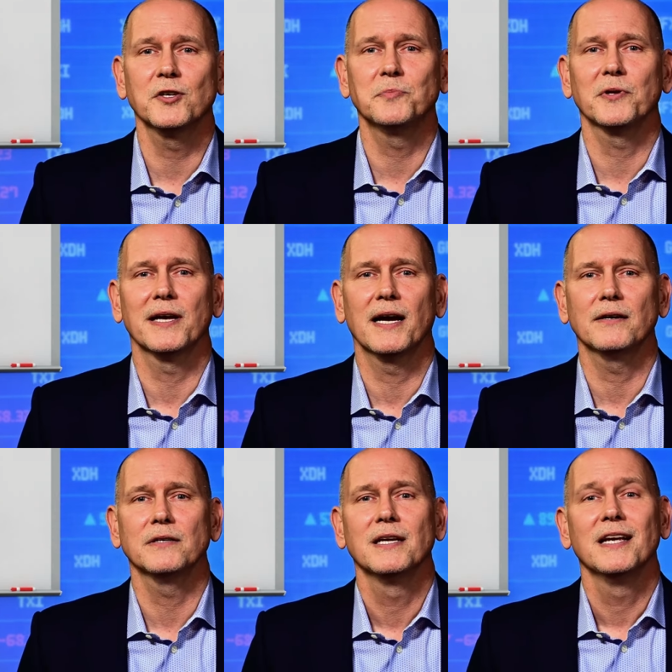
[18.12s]
could play
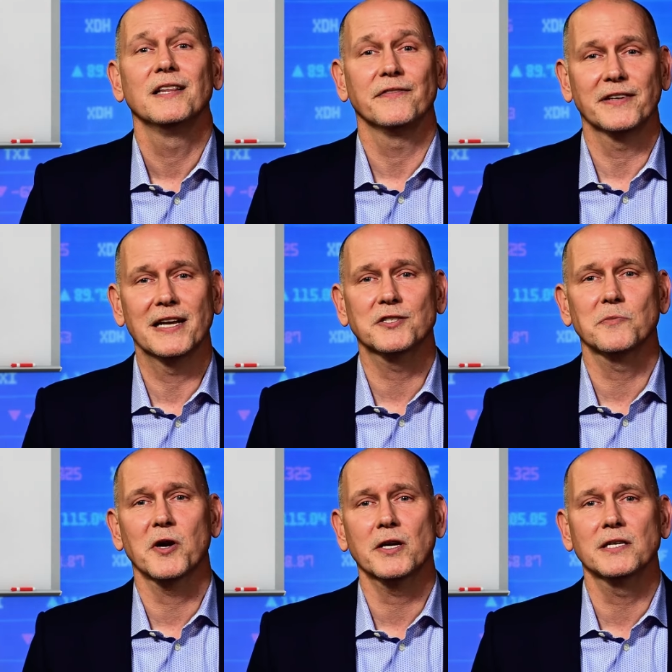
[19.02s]
out in the financial
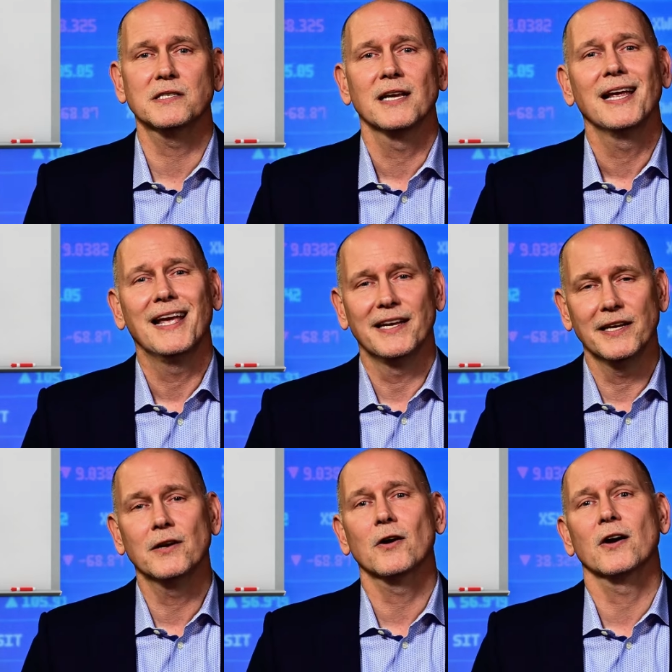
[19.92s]
markets and
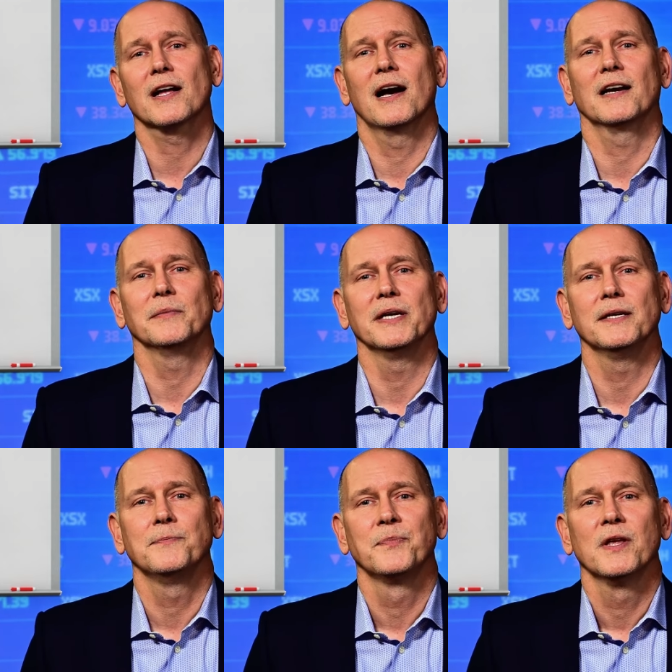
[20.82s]
in our economy.
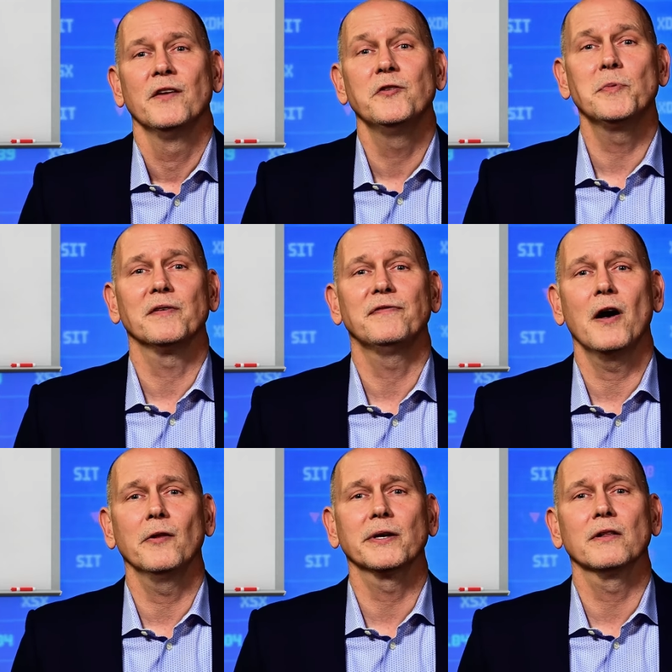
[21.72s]
If you've been
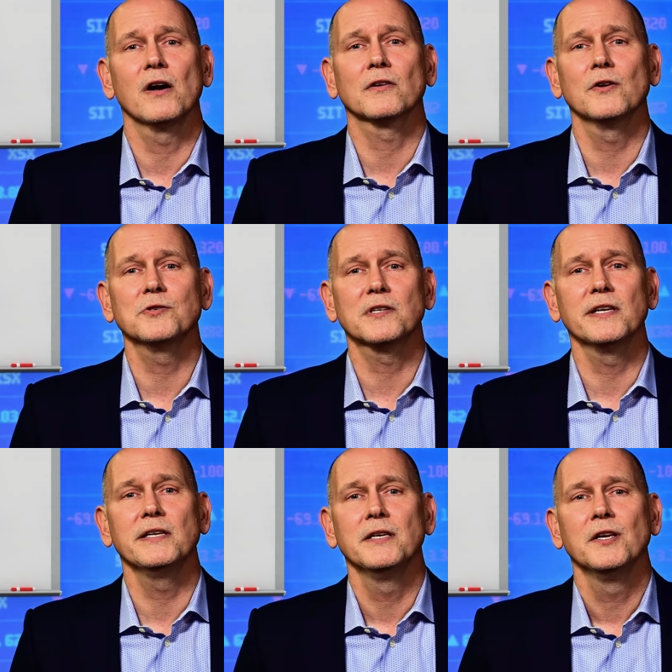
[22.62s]
following along
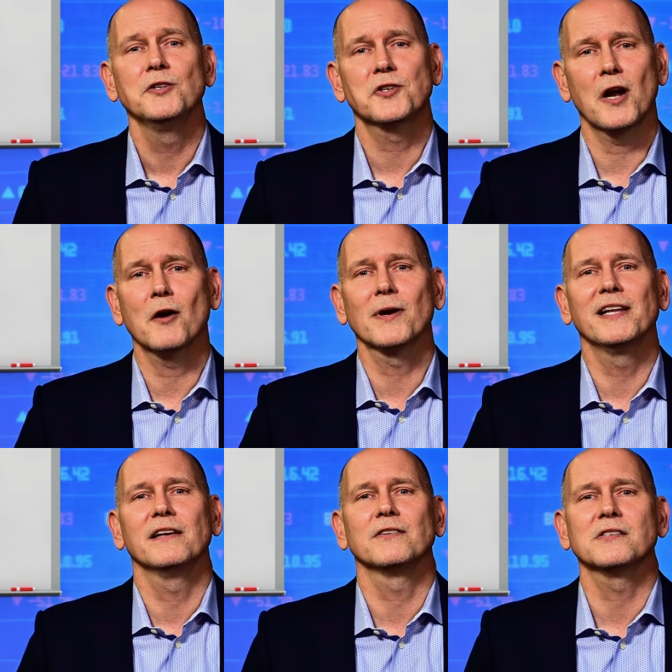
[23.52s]
closely, you should
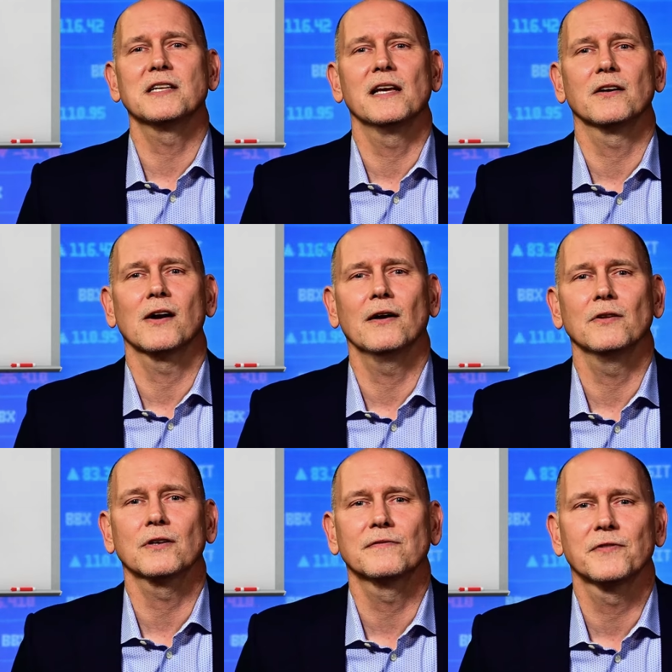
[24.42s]
already understand our
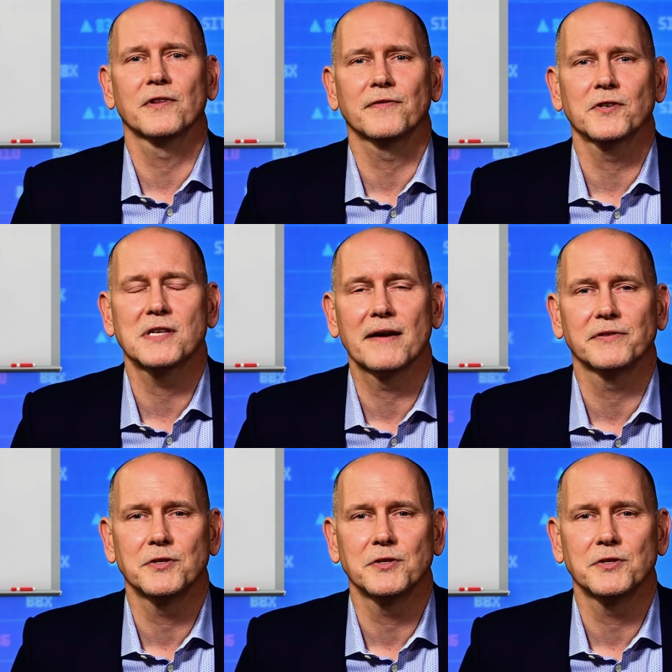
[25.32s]
outlook for the first half of